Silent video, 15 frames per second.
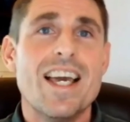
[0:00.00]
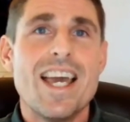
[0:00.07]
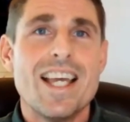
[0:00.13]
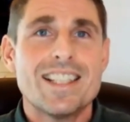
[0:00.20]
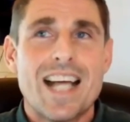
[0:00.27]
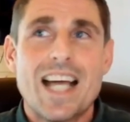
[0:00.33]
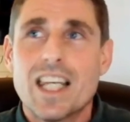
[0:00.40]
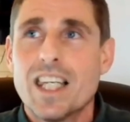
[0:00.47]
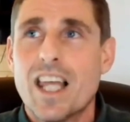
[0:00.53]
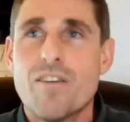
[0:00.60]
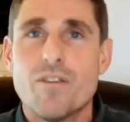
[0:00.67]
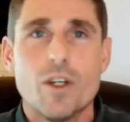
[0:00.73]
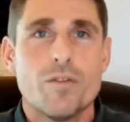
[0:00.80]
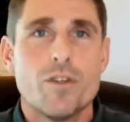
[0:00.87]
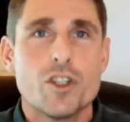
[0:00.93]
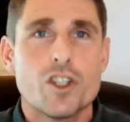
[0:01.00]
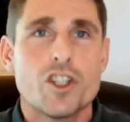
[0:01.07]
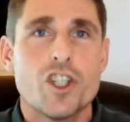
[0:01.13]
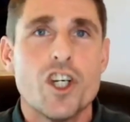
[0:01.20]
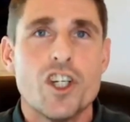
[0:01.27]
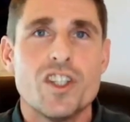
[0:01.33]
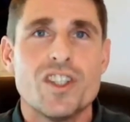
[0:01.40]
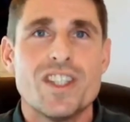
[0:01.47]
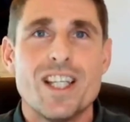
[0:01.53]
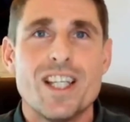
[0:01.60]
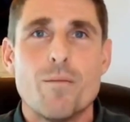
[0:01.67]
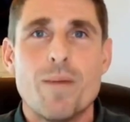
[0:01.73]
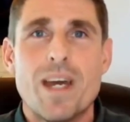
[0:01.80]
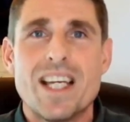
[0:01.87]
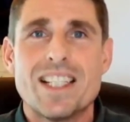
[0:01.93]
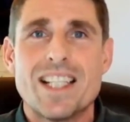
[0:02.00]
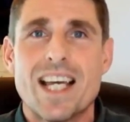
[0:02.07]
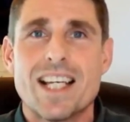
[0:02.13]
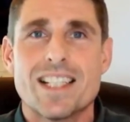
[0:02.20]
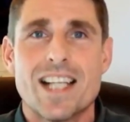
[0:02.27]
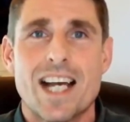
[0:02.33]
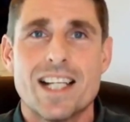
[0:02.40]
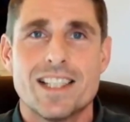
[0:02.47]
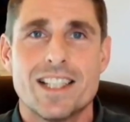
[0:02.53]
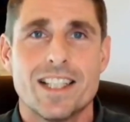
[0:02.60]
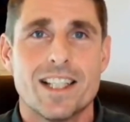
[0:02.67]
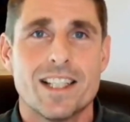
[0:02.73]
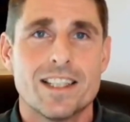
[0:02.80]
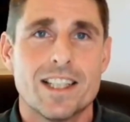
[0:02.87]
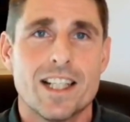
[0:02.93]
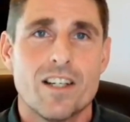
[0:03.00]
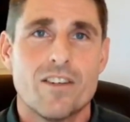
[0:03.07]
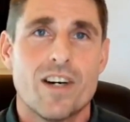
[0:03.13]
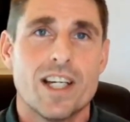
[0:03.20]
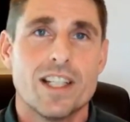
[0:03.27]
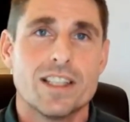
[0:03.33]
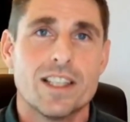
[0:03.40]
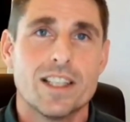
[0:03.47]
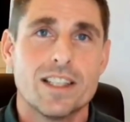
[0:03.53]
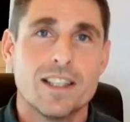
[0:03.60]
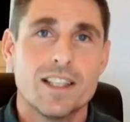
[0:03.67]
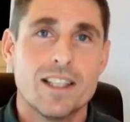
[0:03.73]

It's that level of uncertainty that makes it exciting and exhilarating.